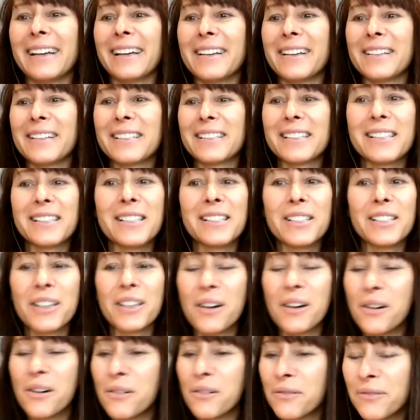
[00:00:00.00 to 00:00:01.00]

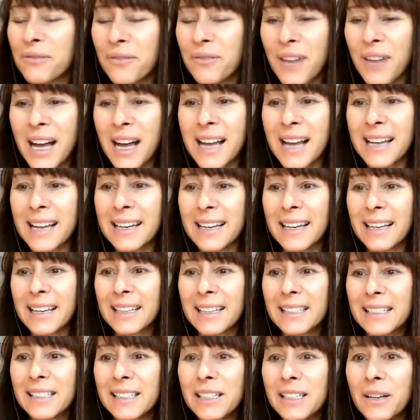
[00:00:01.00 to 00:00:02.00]
So fun.
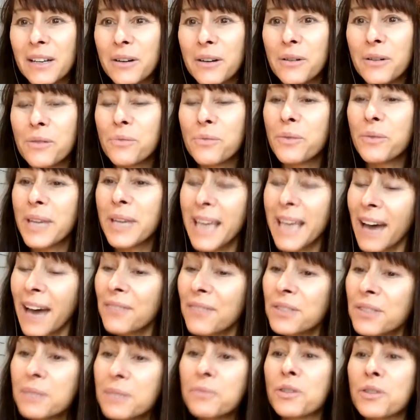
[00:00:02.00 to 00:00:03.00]
So we have
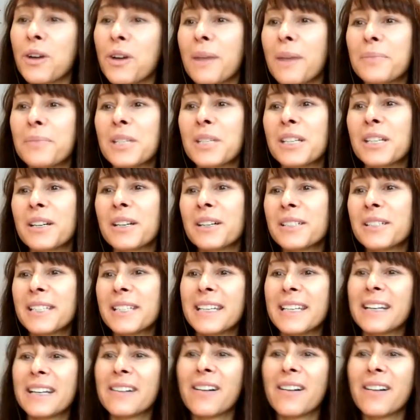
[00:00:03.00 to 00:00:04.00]
some drop stars
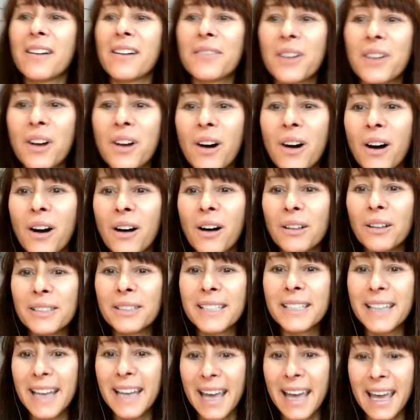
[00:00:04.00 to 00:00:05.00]
here on the call
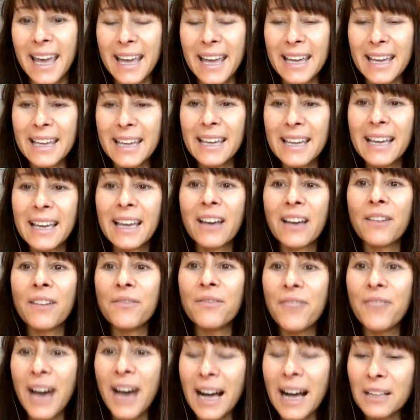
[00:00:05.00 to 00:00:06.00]
today.
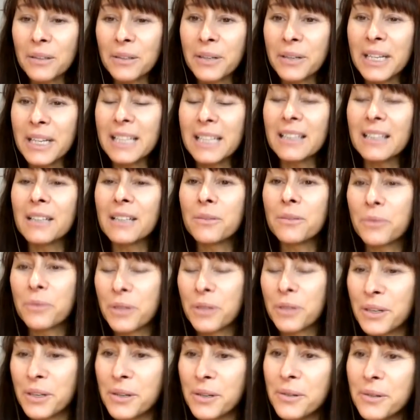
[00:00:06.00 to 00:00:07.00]
Valerie
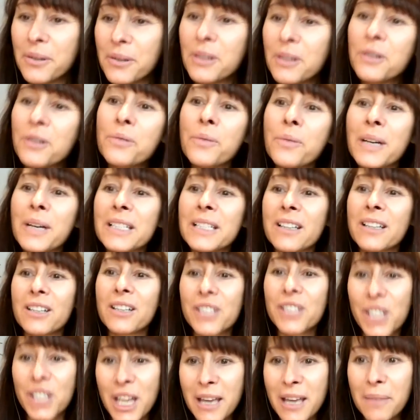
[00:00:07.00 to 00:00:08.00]
LaRue, who was our
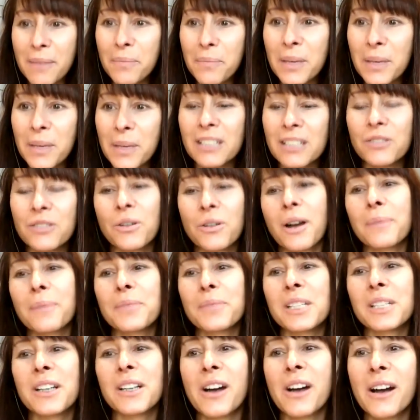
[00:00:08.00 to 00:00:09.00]
champion drop
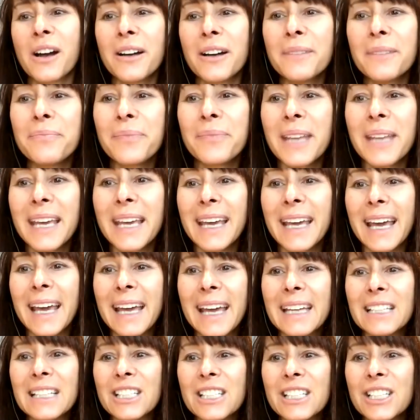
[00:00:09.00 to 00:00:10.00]
star,
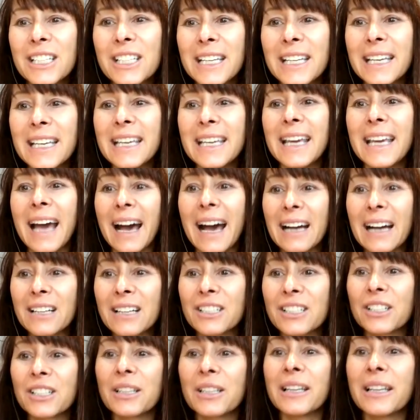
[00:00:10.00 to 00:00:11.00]
and she
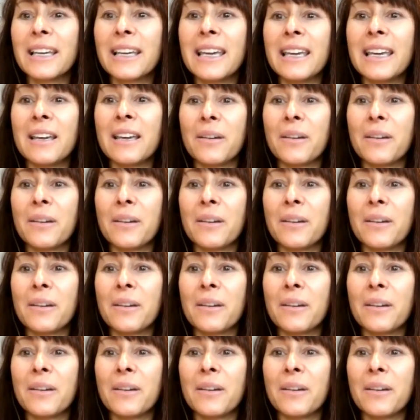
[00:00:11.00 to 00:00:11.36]
actually